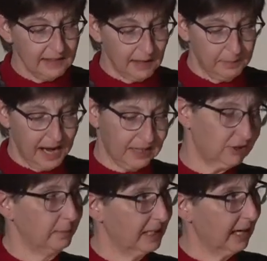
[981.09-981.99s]
they
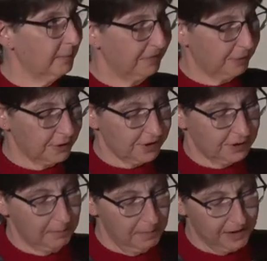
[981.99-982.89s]
actually became
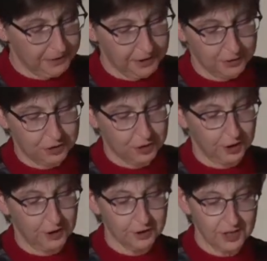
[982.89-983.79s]
First Methodist
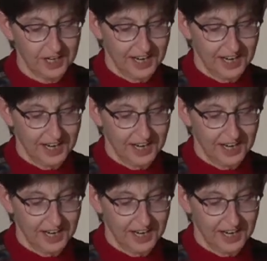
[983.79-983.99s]
Church.